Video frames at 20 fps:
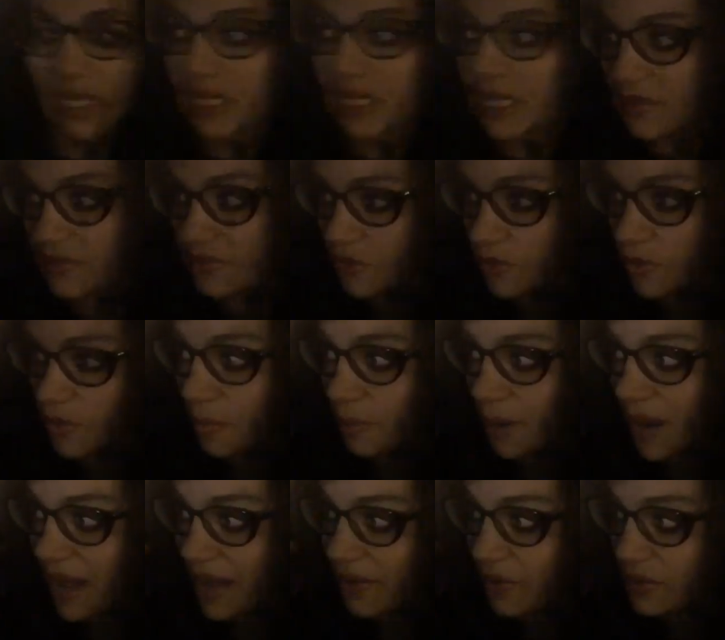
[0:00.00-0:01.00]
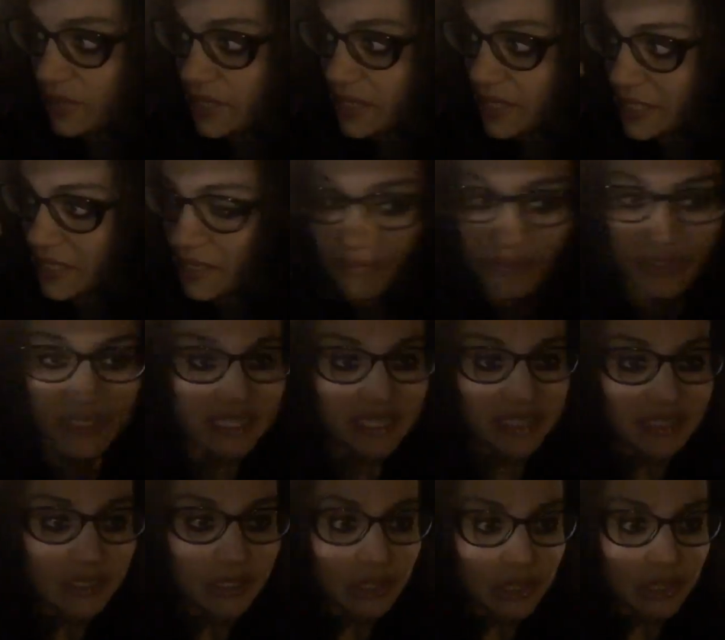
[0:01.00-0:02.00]
like for a bottle and stuff
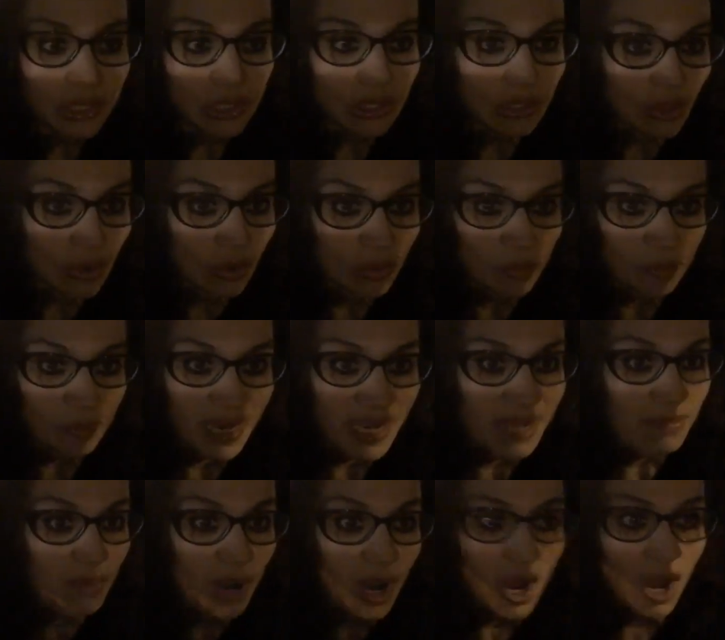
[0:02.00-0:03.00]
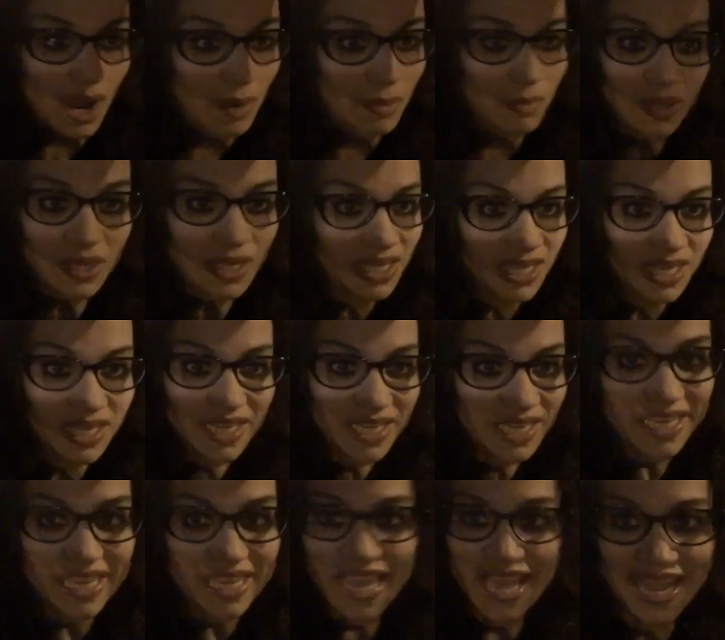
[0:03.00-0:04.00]
still, so my mom
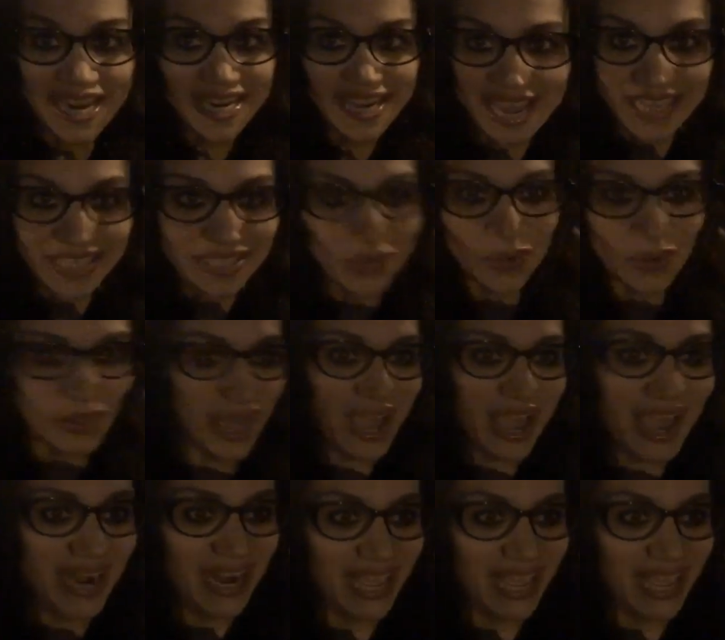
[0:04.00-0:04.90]
can handle that.